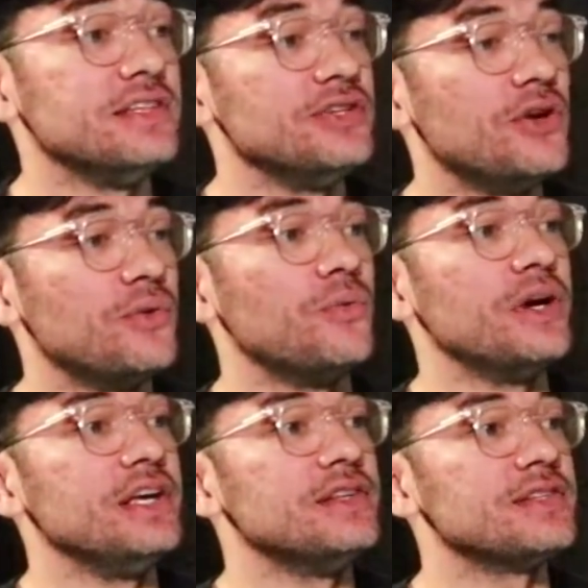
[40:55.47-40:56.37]
know what
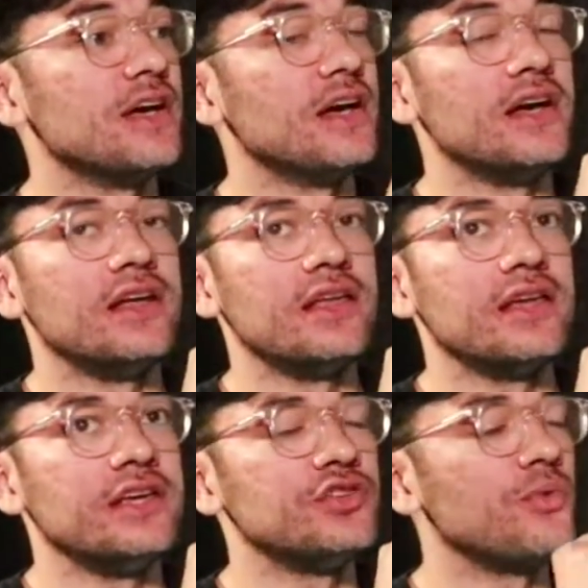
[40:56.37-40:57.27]
his
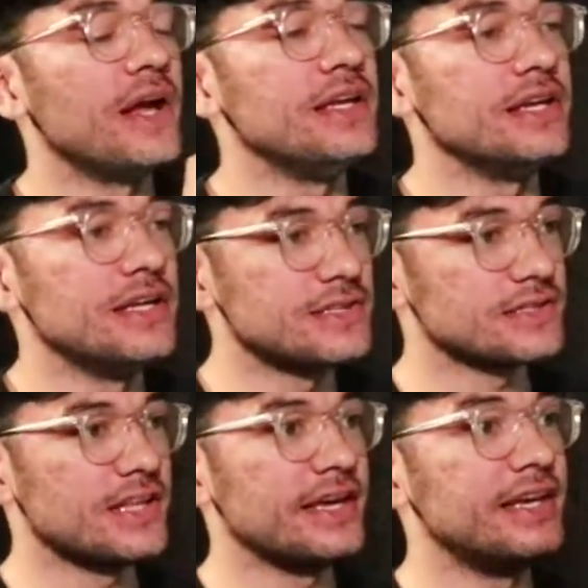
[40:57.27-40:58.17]
rating is to
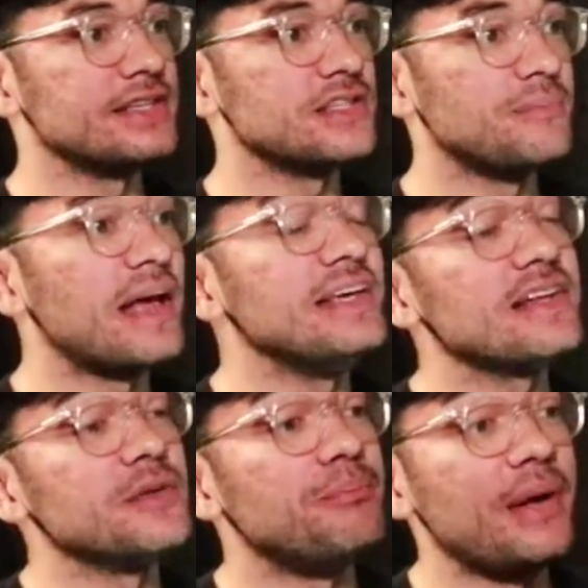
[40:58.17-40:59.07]
like get to the back. He has the
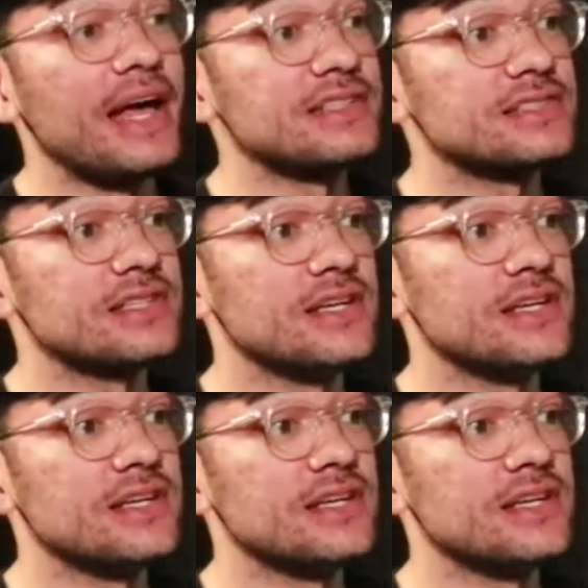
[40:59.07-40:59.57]
best